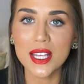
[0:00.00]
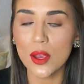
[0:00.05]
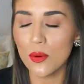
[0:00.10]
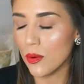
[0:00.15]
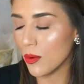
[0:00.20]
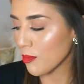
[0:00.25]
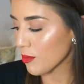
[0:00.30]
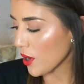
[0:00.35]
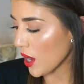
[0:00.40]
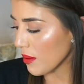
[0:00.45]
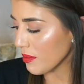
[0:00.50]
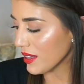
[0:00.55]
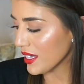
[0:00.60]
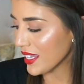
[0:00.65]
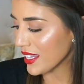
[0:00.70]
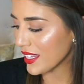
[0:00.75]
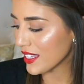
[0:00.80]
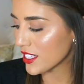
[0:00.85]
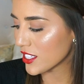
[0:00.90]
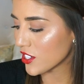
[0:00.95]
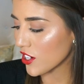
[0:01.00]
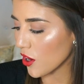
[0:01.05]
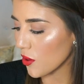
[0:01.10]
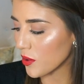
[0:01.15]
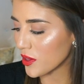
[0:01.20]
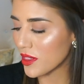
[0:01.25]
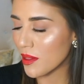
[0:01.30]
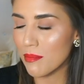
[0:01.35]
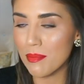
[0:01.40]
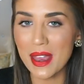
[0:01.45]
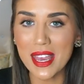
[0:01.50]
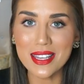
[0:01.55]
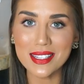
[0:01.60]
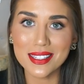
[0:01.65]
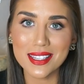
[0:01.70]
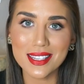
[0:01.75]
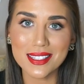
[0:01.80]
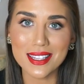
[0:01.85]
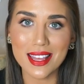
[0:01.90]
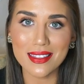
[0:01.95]
I will probably start with the
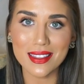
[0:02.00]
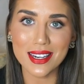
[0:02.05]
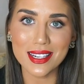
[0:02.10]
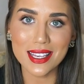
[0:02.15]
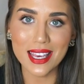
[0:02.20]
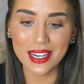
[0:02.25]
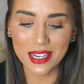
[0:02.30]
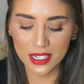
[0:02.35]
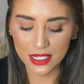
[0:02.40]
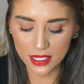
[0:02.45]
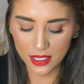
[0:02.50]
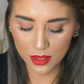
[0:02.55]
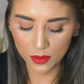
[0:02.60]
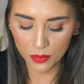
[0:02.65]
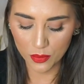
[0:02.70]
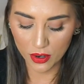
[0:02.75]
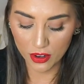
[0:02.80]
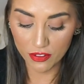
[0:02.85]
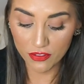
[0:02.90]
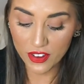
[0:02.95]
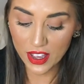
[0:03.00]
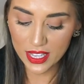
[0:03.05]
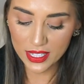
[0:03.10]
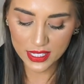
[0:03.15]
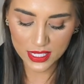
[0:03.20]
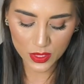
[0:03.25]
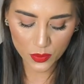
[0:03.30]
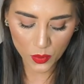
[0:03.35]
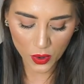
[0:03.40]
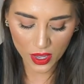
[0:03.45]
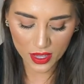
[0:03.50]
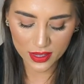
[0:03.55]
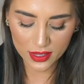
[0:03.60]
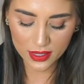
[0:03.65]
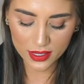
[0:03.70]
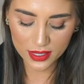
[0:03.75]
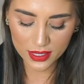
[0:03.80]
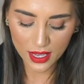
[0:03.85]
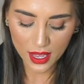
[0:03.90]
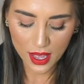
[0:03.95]
basics and then get into the more fancy
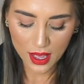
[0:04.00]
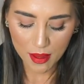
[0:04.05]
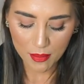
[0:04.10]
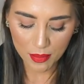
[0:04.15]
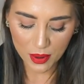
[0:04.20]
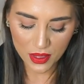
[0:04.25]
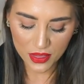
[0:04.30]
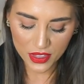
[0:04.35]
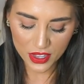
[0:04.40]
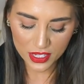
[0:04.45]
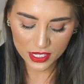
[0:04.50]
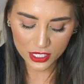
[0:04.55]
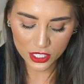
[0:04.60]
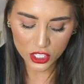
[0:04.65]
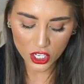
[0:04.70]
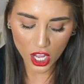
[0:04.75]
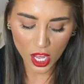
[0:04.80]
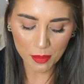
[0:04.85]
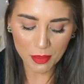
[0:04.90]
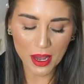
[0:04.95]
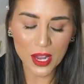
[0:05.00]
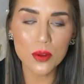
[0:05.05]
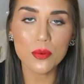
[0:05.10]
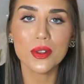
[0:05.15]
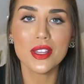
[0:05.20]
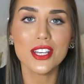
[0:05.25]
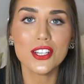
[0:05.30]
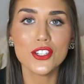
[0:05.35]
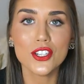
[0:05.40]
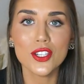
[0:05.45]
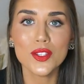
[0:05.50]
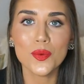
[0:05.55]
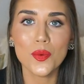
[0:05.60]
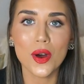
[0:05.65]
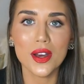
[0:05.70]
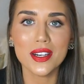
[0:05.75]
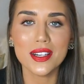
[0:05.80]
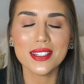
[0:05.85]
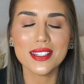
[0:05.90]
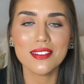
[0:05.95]
ones, but this top I really just
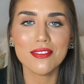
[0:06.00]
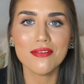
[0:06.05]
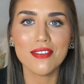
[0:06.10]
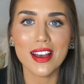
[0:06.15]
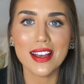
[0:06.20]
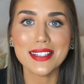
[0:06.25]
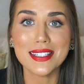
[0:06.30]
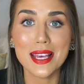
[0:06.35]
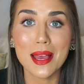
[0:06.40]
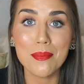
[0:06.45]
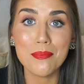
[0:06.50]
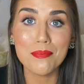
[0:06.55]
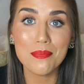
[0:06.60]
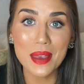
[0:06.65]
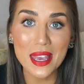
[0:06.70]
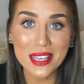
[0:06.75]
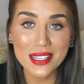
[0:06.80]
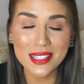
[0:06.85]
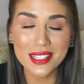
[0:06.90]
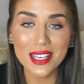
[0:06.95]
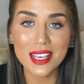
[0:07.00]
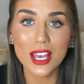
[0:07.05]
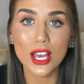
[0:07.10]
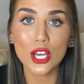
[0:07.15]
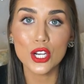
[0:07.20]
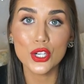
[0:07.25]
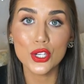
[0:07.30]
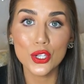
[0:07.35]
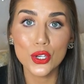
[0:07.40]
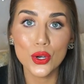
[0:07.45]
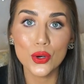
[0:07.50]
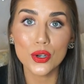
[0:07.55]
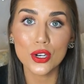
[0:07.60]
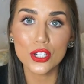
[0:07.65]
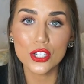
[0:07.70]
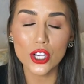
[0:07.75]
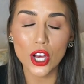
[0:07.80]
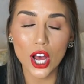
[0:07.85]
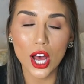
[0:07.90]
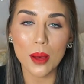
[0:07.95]
wanted to find a basic
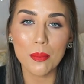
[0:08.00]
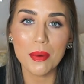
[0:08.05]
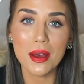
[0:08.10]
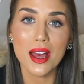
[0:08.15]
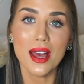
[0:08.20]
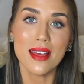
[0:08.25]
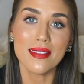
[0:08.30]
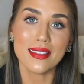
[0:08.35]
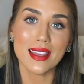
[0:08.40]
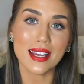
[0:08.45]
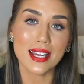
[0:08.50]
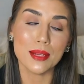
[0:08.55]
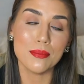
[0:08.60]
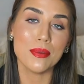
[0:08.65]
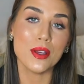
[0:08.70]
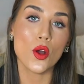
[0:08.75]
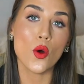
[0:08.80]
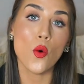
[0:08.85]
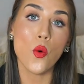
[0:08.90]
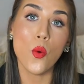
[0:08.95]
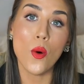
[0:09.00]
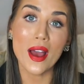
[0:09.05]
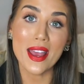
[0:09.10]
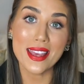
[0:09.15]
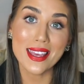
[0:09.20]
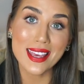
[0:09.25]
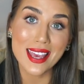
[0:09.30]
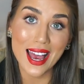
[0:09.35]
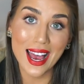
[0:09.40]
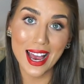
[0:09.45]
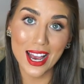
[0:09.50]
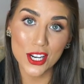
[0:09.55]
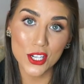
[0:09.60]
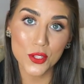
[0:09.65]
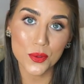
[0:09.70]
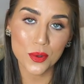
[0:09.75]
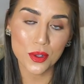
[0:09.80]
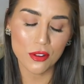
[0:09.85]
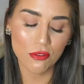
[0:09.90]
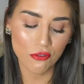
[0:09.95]
nude top that can be quite
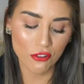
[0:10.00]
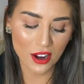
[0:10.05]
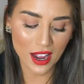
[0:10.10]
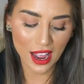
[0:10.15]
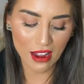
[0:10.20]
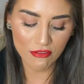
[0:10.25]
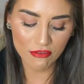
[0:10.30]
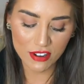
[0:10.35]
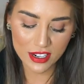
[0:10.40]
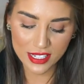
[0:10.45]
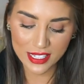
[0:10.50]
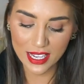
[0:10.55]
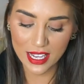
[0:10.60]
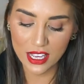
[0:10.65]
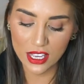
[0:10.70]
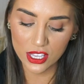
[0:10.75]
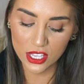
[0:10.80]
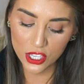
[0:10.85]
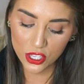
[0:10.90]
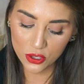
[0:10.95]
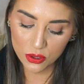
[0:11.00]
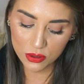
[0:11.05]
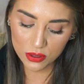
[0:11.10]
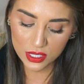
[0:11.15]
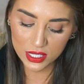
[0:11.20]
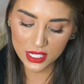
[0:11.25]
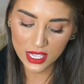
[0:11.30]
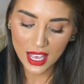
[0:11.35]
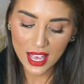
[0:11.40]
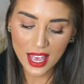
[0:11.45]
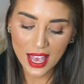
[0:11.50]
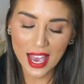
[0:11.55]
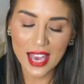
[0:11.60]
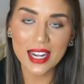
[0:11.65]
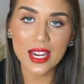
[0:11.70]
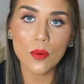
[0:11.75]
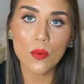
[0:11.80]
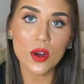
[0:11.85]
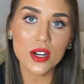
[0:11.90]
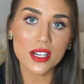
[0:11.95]
casual for everyday use,
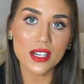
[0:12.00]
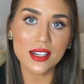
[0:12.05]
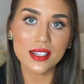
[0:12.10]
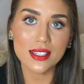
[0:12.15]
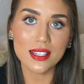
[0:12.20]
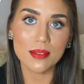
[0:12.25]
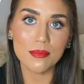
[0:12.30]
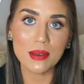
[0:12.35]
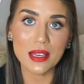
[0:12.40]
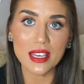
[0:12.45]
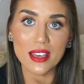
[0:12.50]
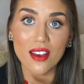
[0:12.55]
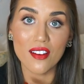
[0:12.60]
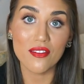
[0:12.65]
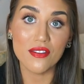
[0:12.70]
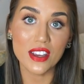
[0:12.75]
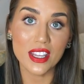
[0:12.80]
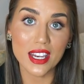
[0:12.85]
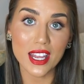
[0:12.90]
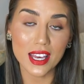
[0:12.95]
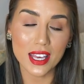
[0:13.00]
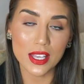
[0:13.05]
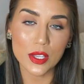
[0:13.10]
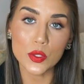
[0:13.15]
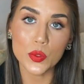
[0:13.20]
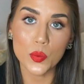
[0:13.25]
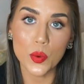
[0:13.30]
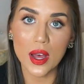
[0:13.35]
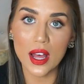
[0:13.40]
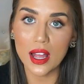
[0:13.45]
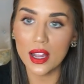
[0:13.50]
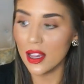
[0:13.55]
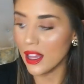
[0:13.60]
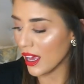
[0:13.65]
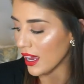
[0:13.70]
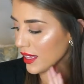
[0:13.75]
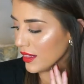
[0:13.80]
and I wanted it to be a v-neck as well.